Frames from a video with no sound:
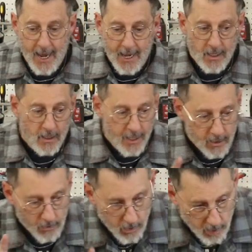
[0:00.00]
And
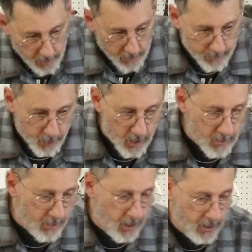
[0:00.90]
later on,
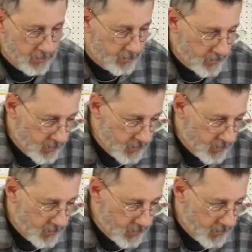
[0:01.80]
pardon me,